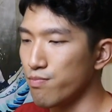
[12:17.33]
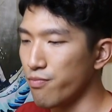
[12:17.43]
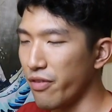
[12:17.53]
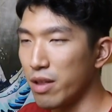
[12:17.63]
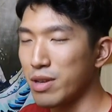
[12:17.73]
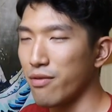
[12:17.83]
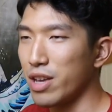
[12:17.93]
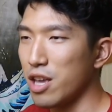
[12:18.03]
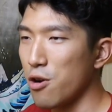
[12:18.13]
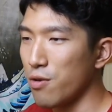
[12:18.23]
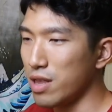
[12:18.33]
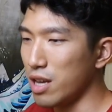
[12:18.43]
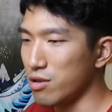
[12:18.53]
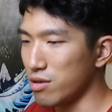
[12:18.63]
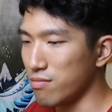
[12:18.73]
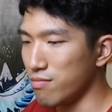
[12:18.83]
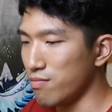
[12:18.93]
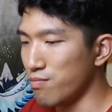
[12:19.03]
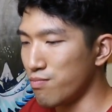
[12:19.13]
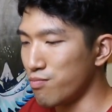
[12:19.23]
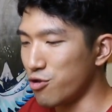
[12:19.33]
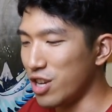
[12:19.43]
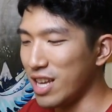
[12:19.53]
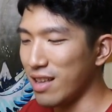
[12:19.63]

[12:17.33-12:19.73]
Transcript: filming the video and then just treating